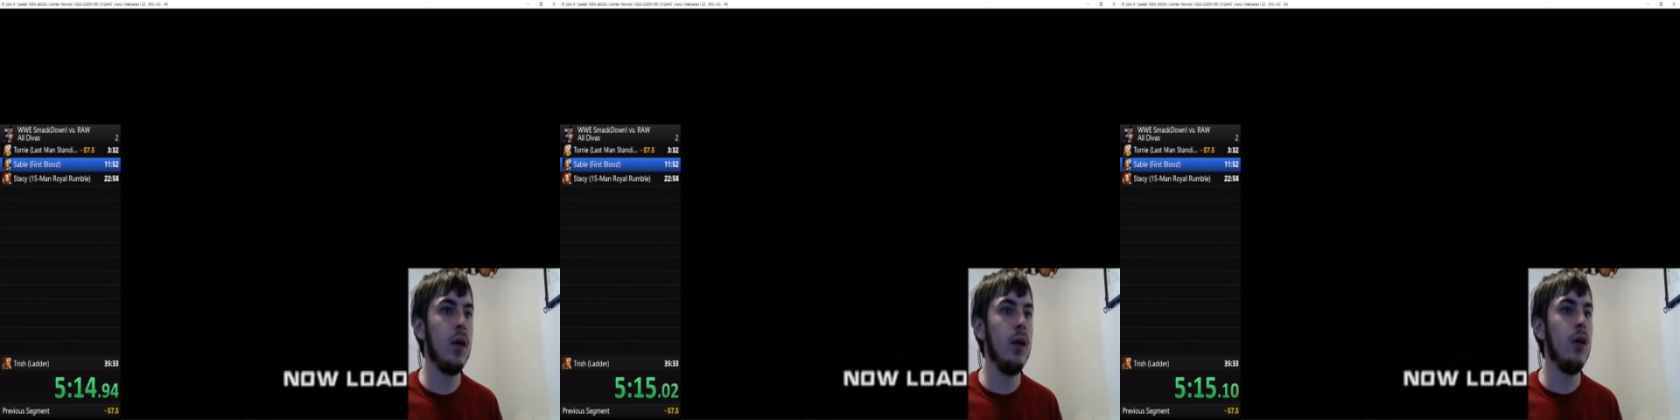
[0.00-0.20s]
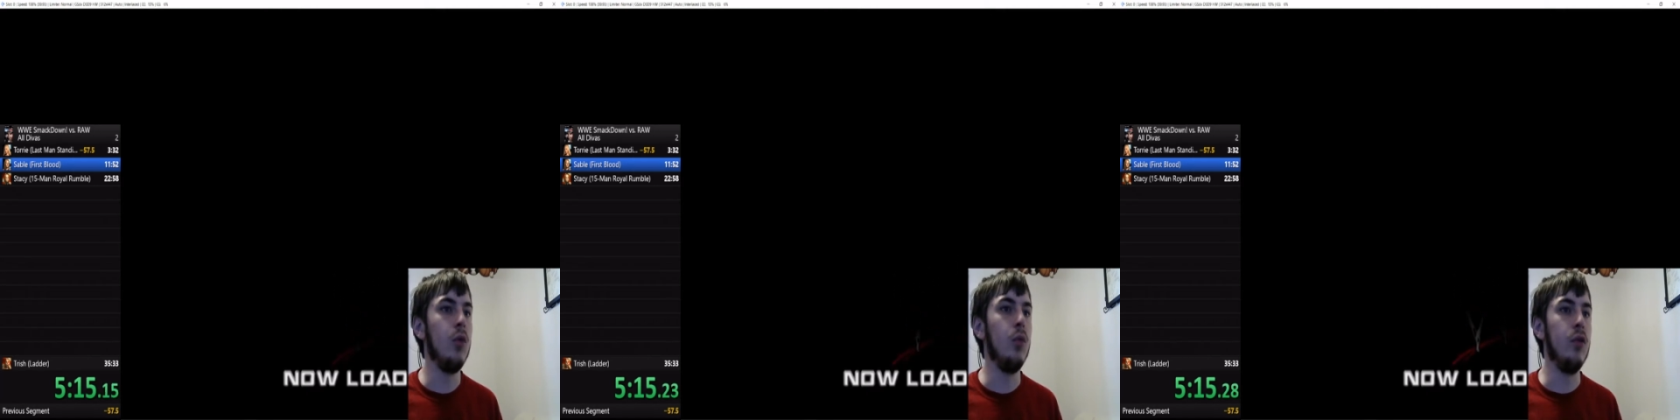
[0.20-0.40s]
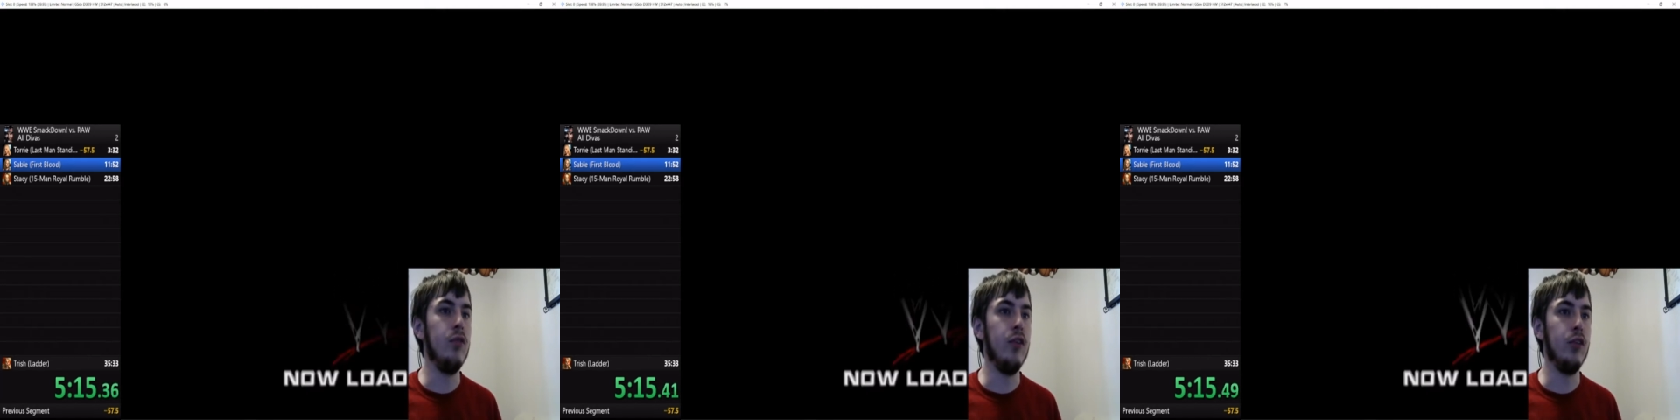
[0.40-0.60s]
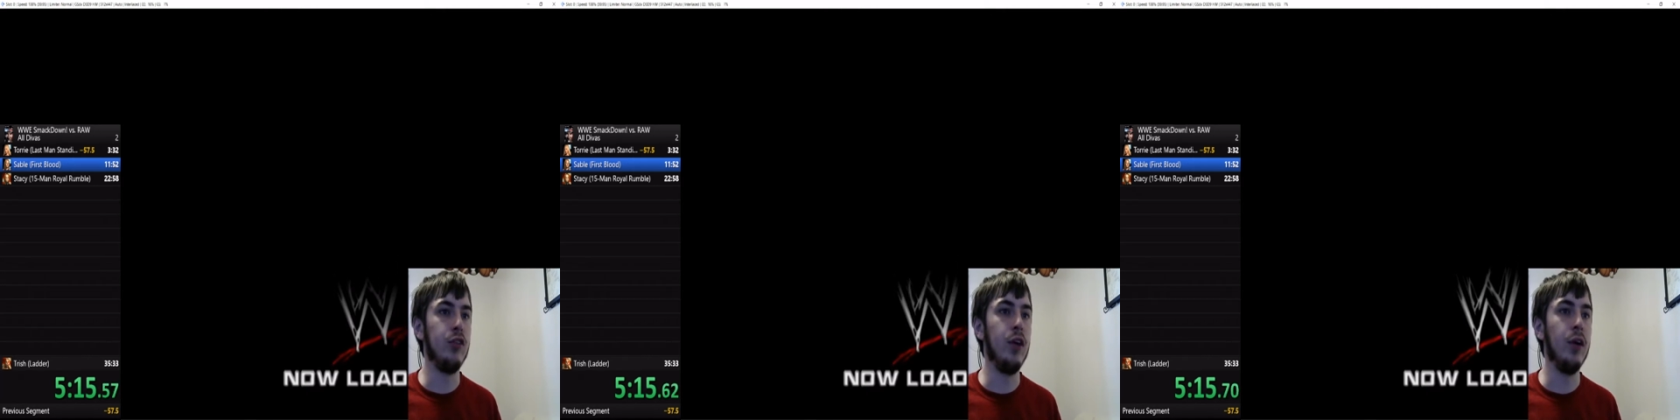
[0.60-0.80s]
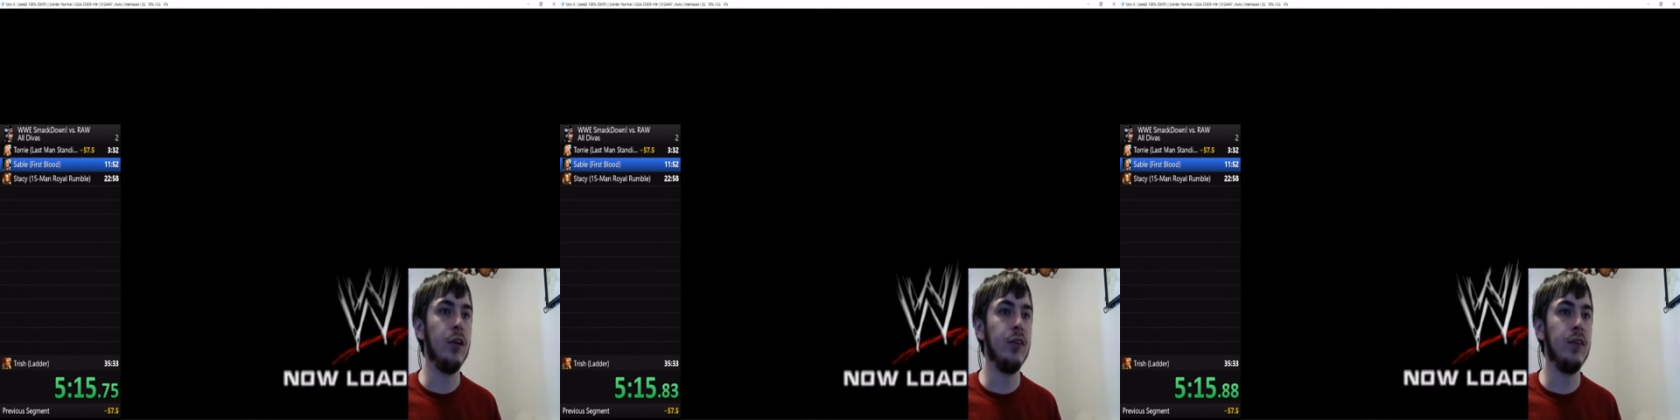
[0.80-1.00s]
We face
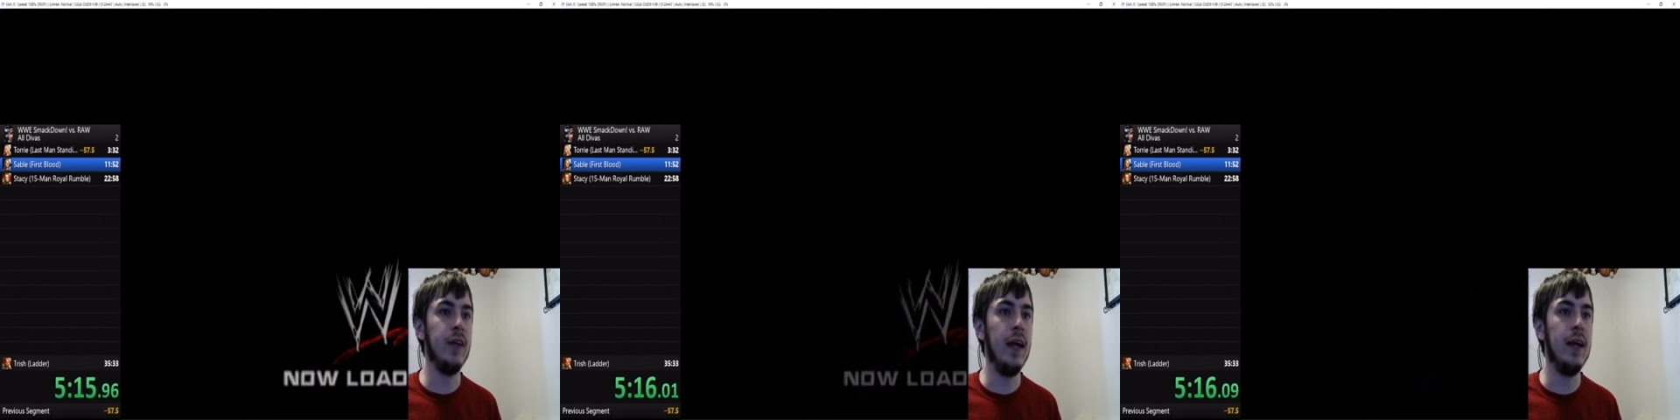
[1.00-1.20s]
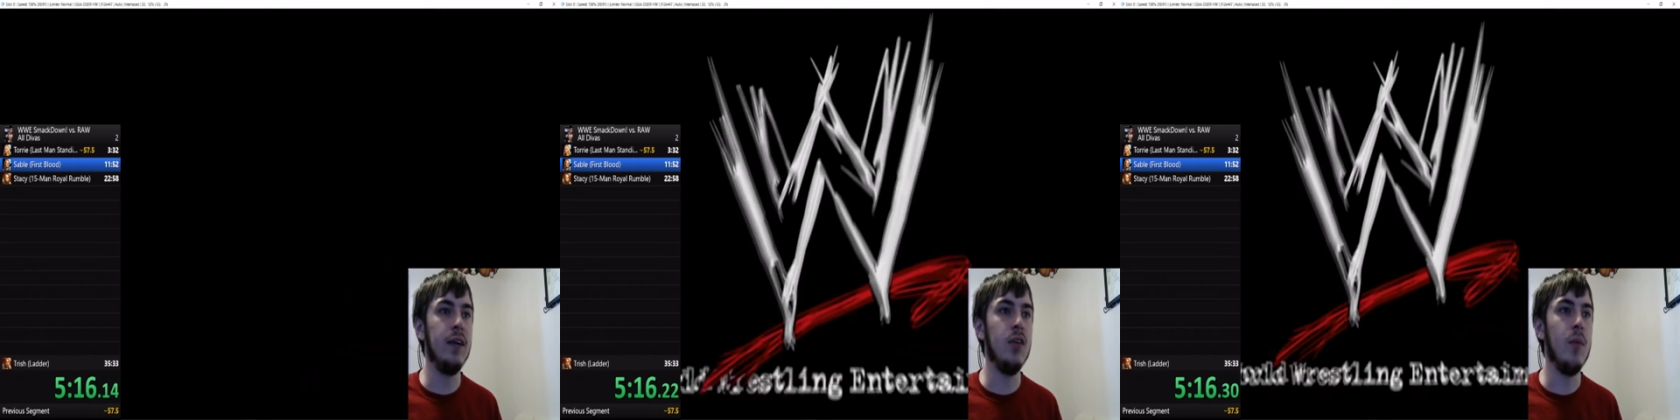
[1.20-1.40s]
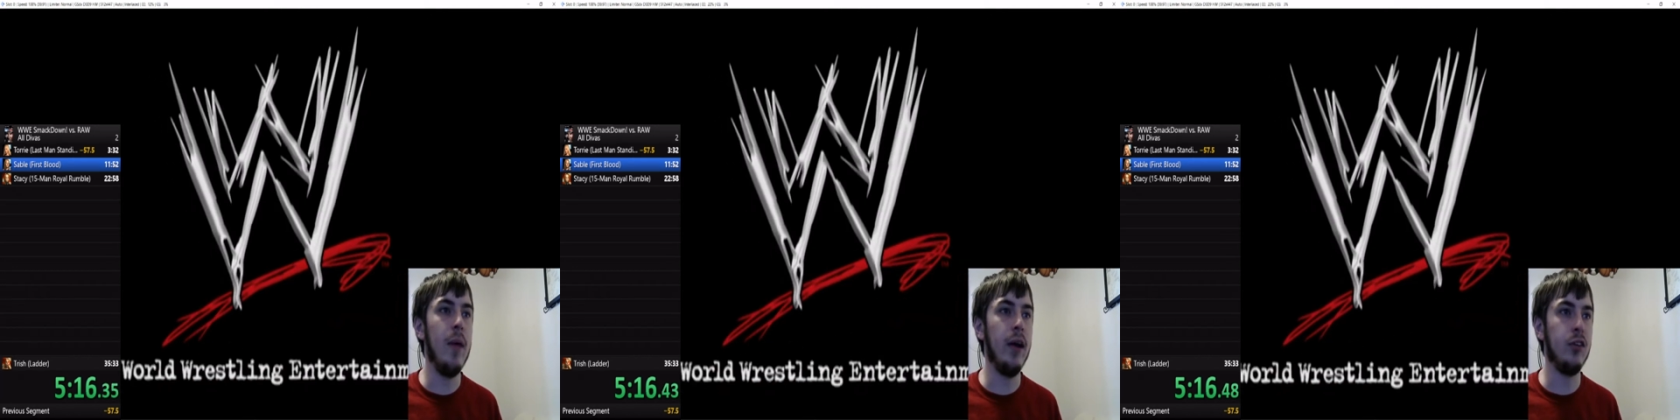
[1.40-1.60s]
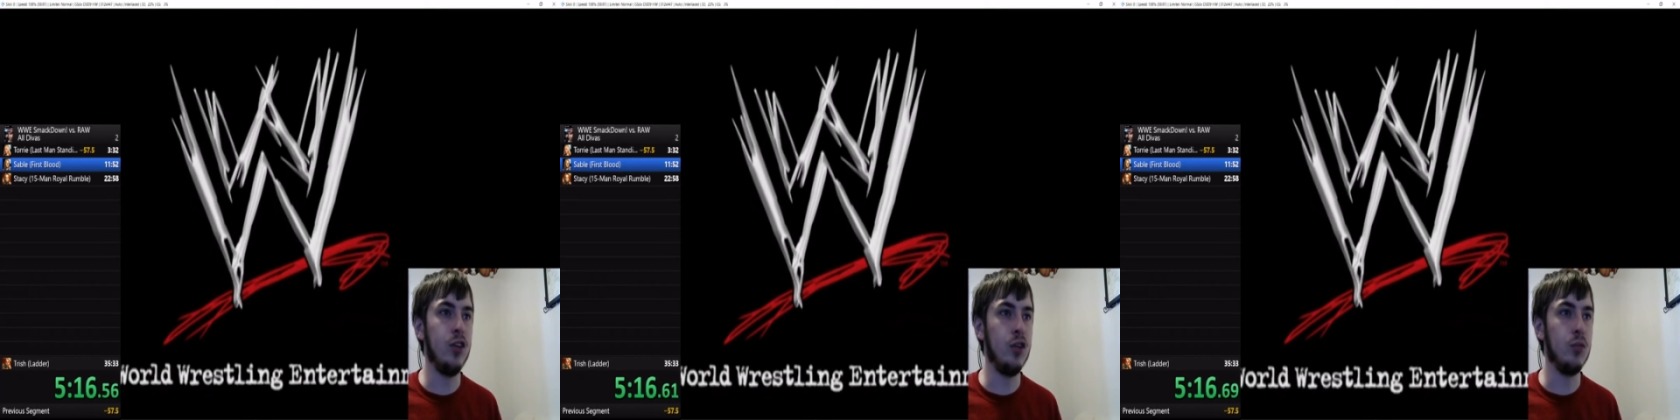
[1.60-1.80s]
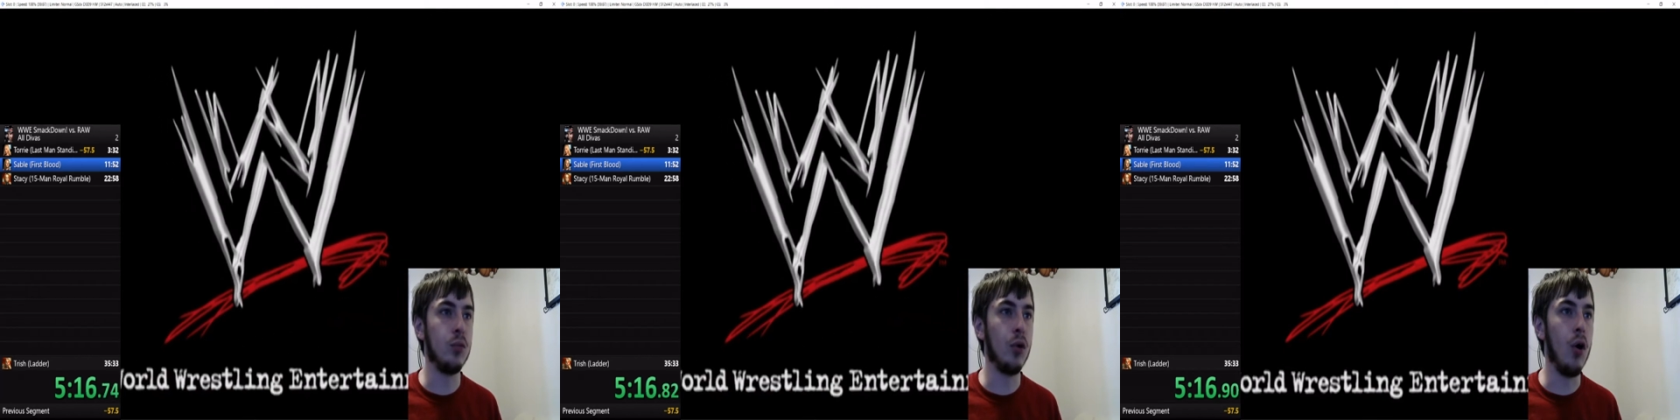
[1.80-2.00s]
Garrison Cade in the backstage
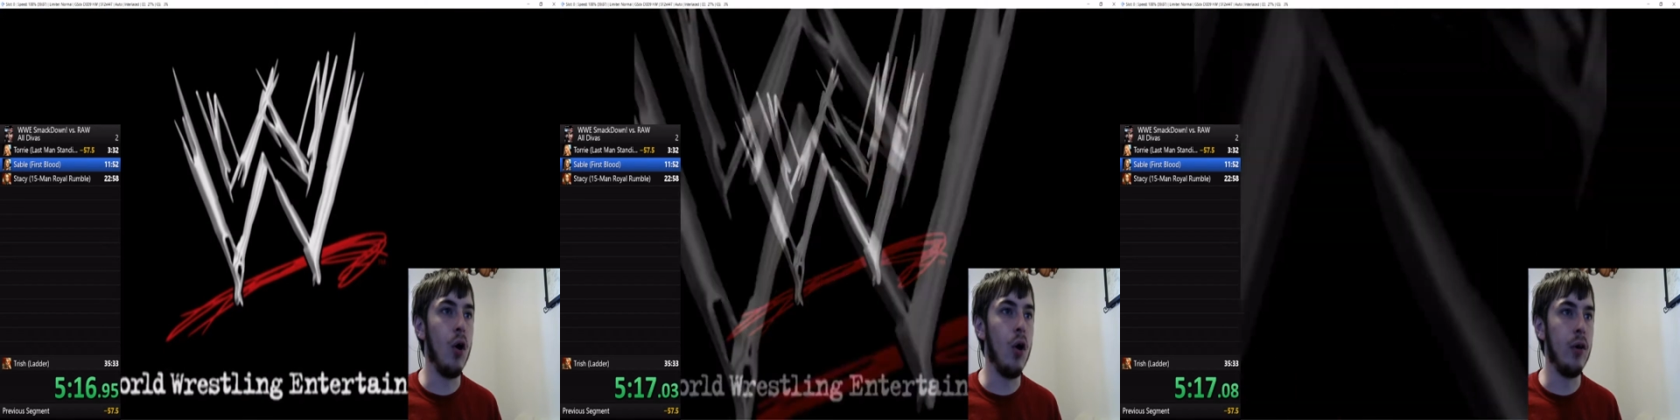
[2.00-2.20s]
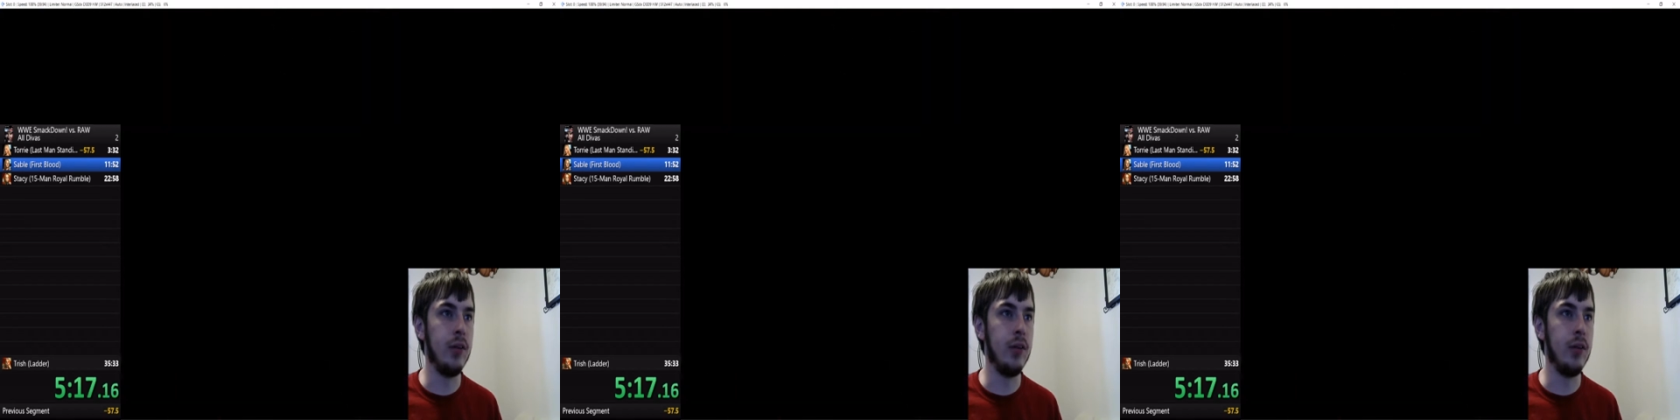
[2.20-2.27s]
brawl. Now